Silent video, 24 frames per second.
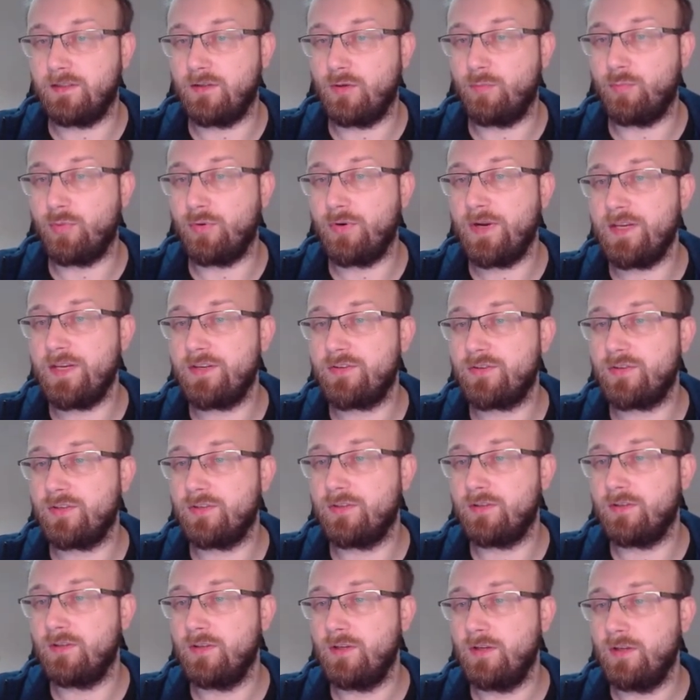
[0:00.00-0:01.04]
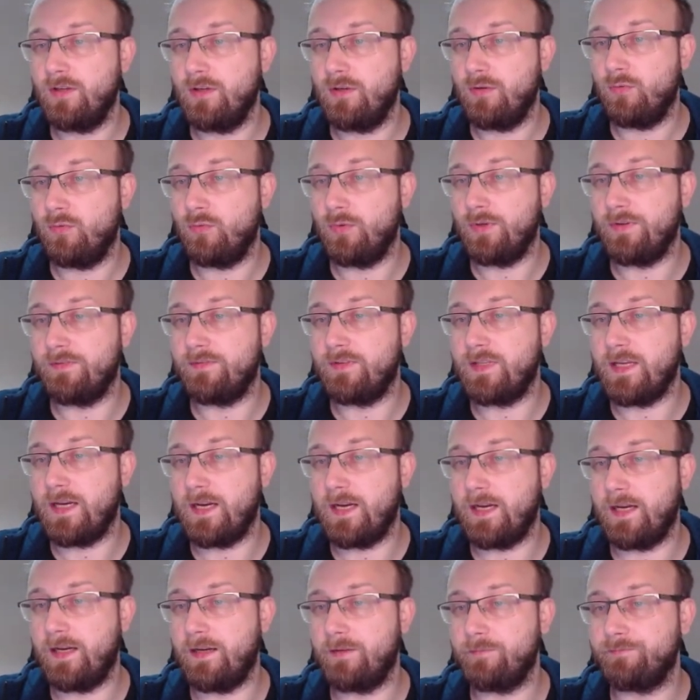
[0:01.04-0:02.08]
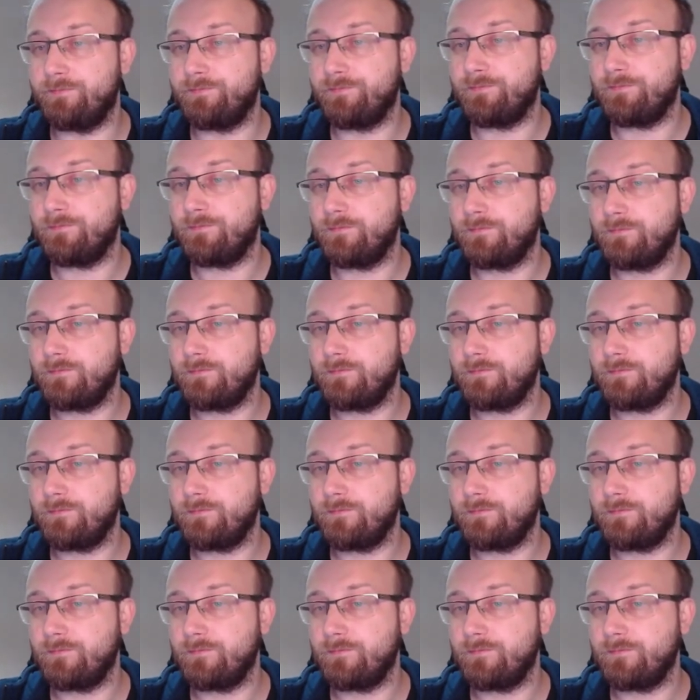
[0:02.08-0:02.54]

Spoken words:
operation with the